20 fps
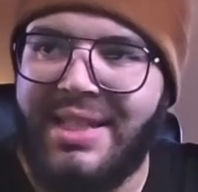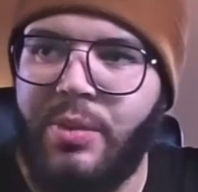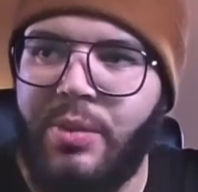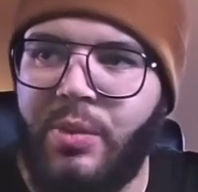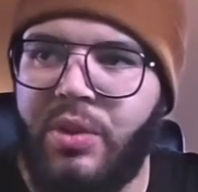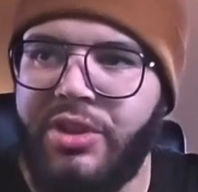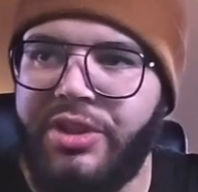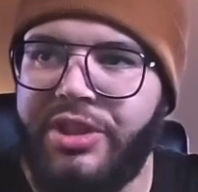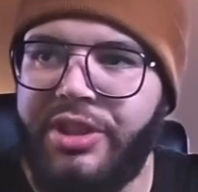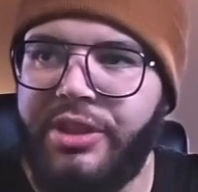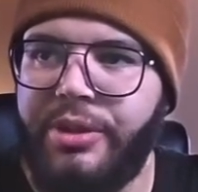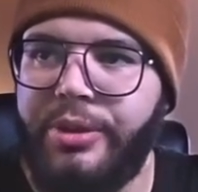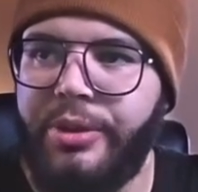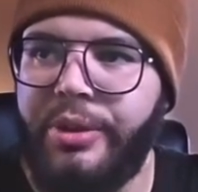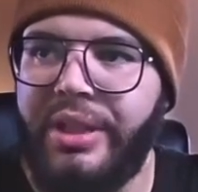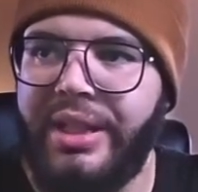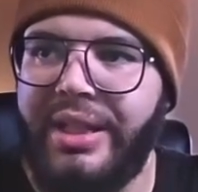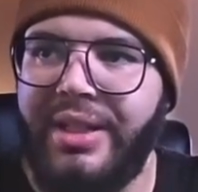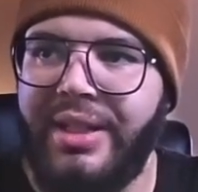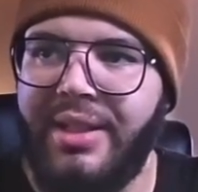we'll do
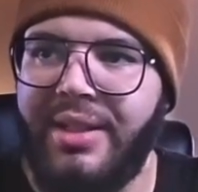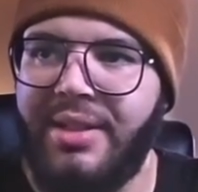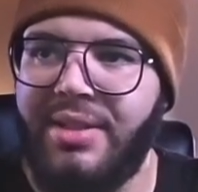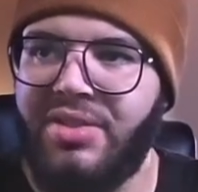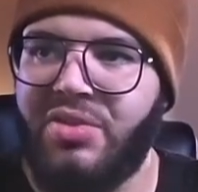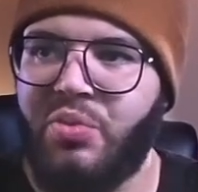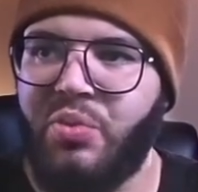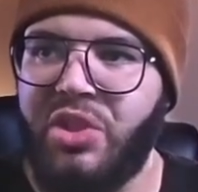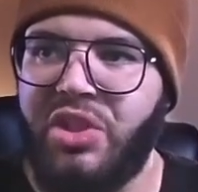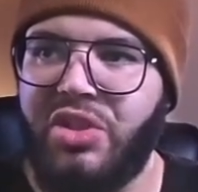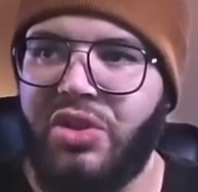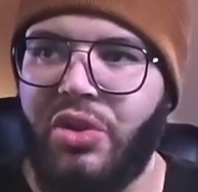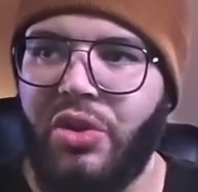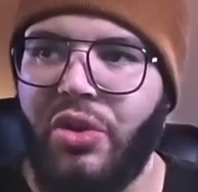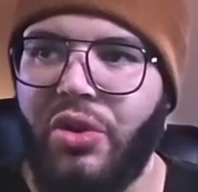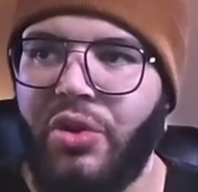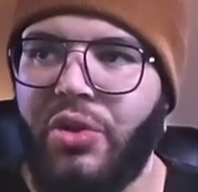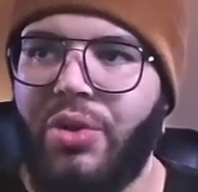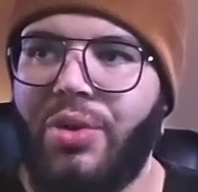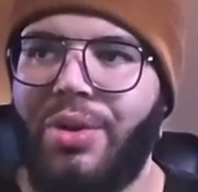is
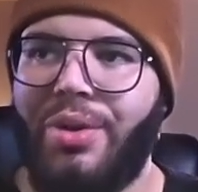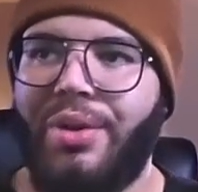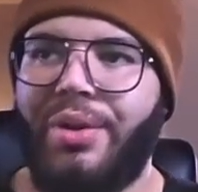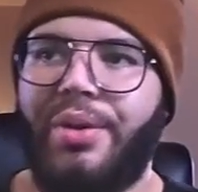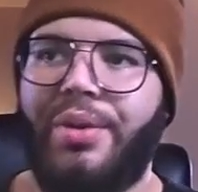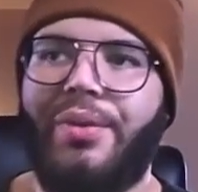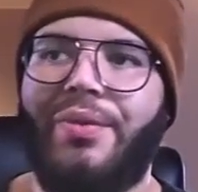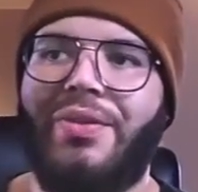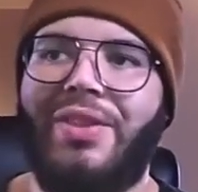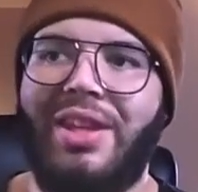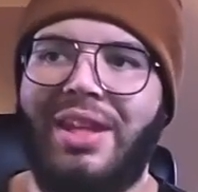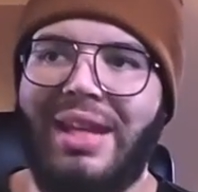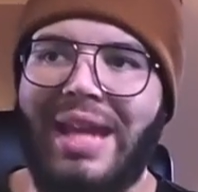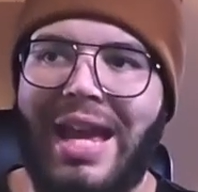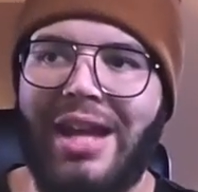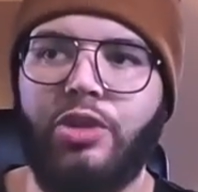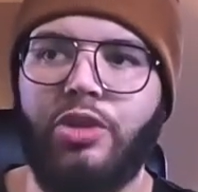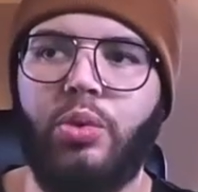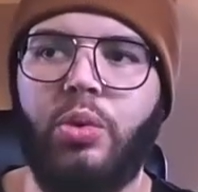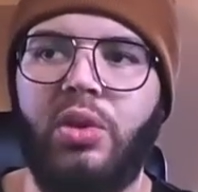return the
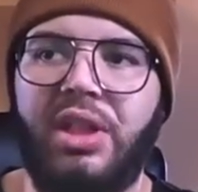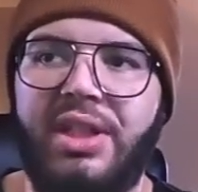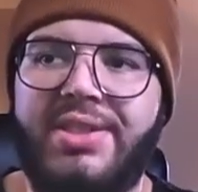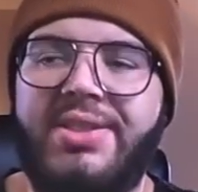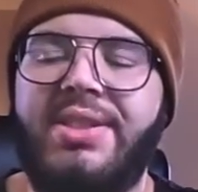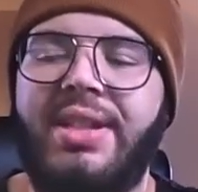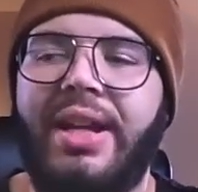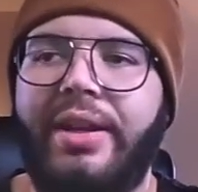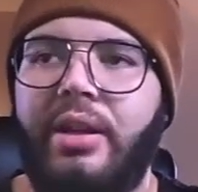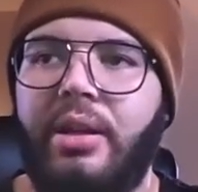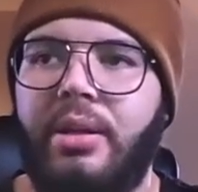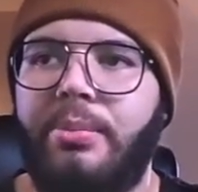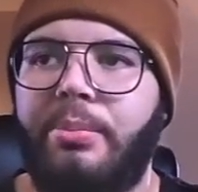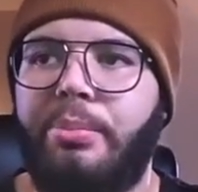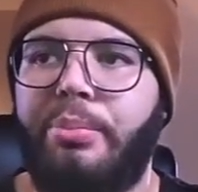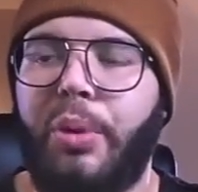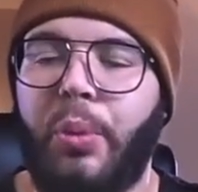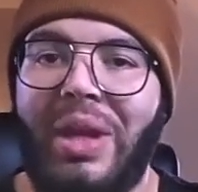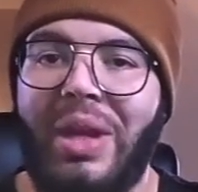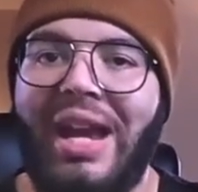actual list item,
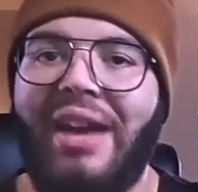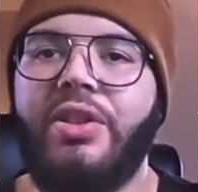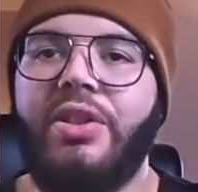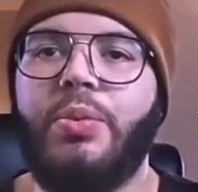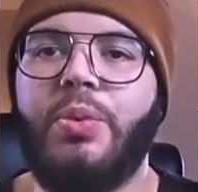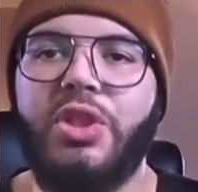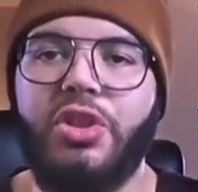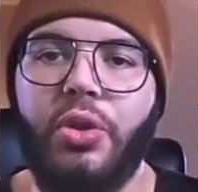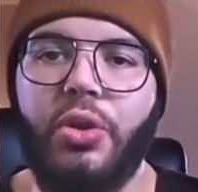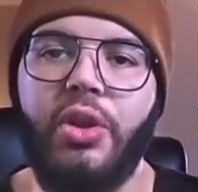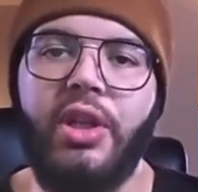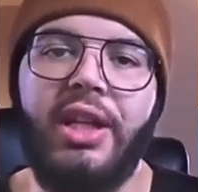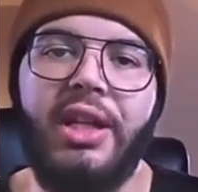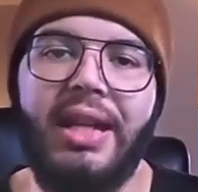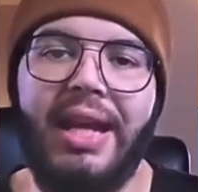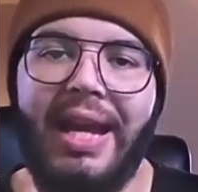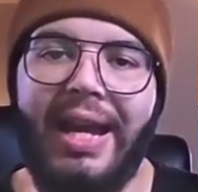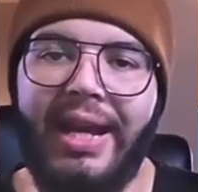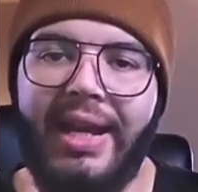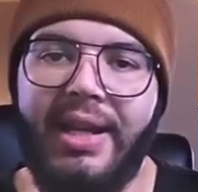but we have to return it
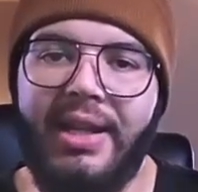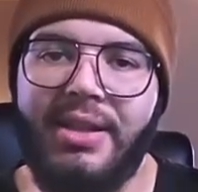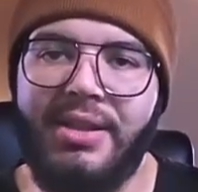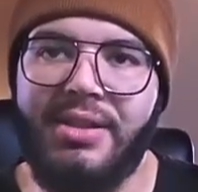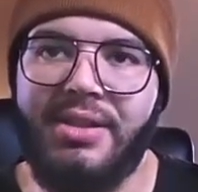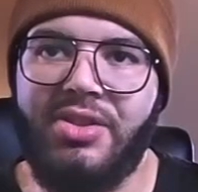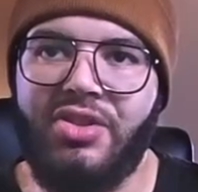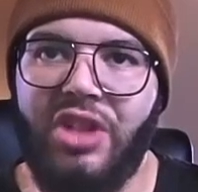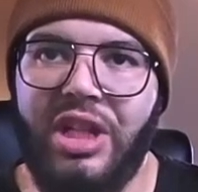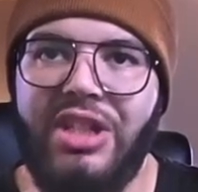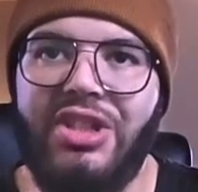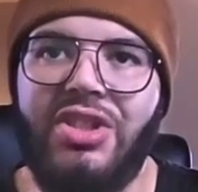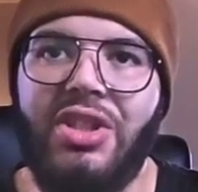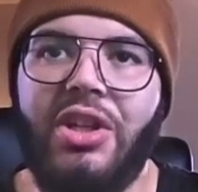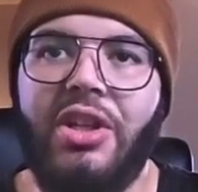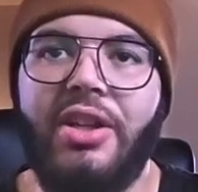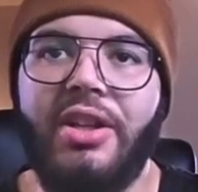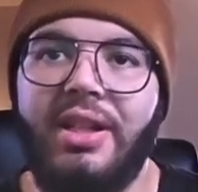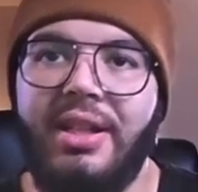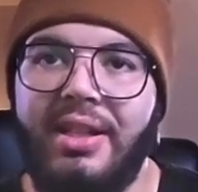as
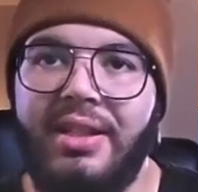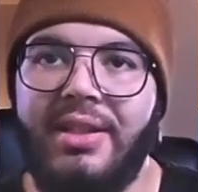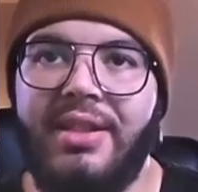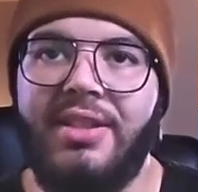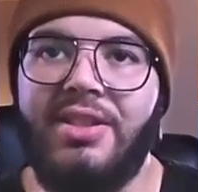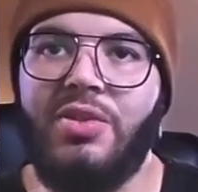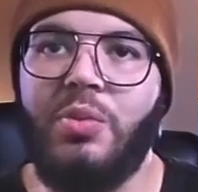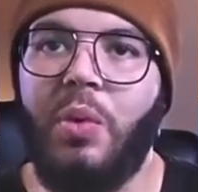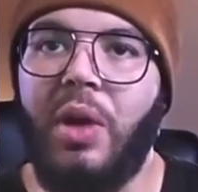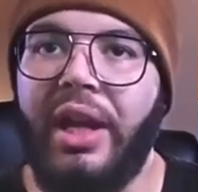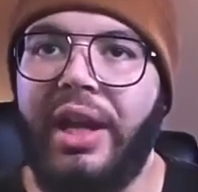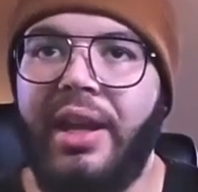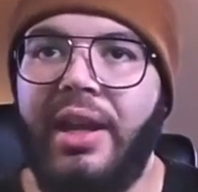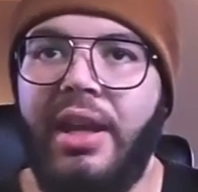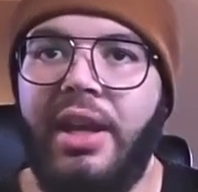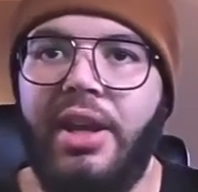JSON in this way.